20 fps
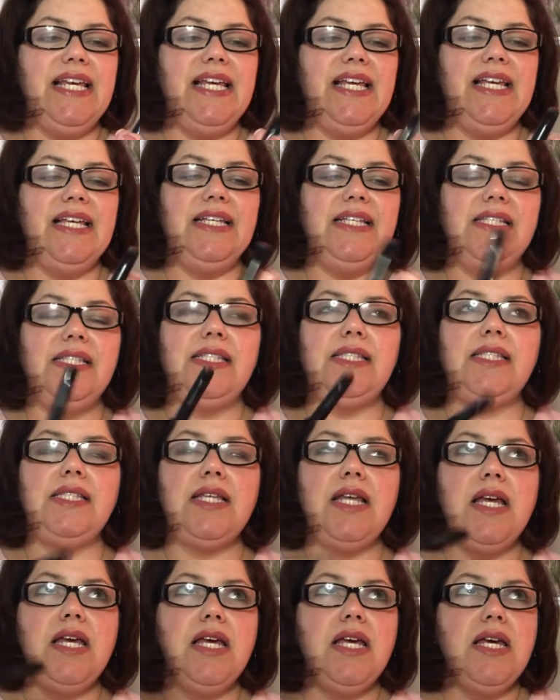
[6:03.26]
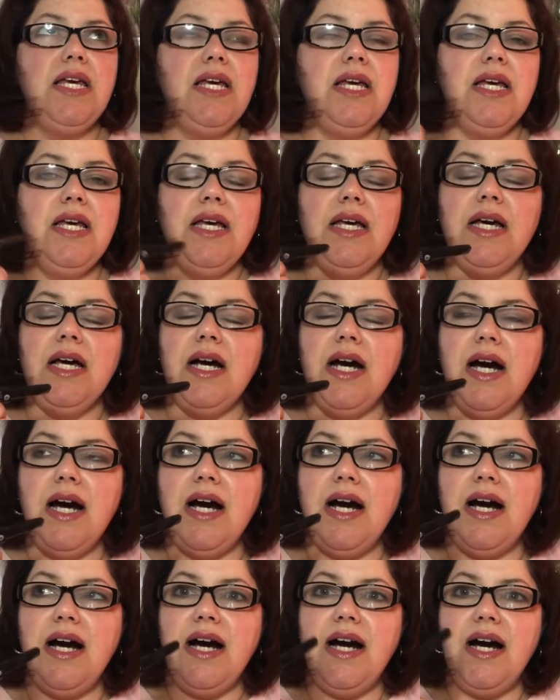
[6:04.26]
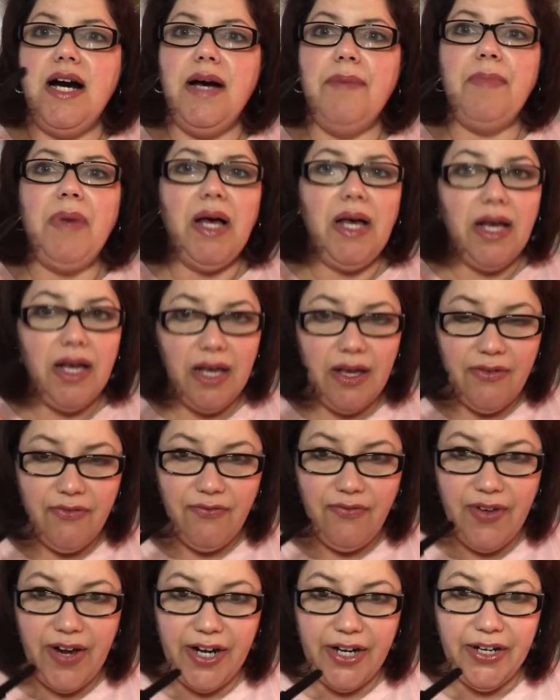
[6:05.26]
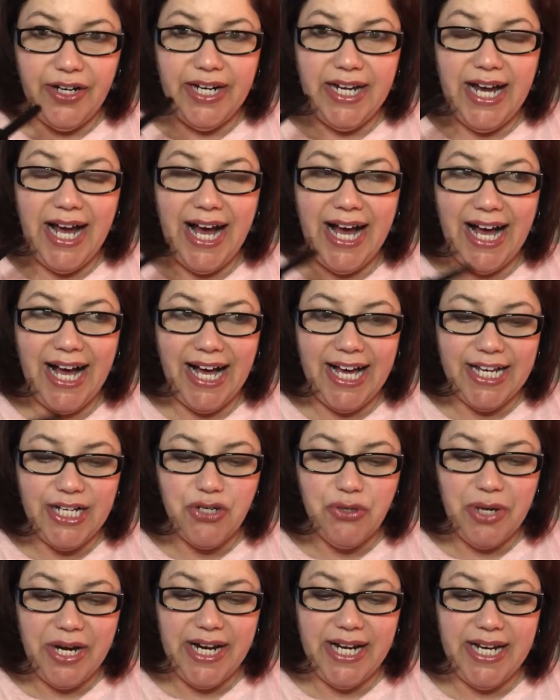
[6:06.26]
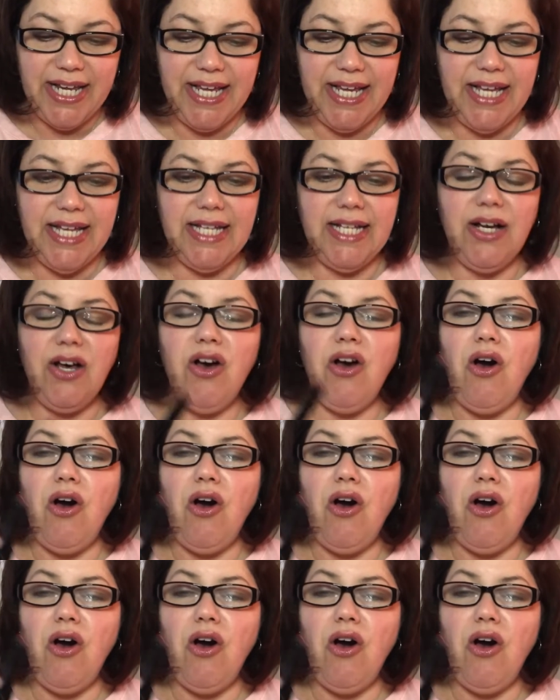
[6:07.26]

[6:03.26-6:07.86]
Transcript: is very hydrating,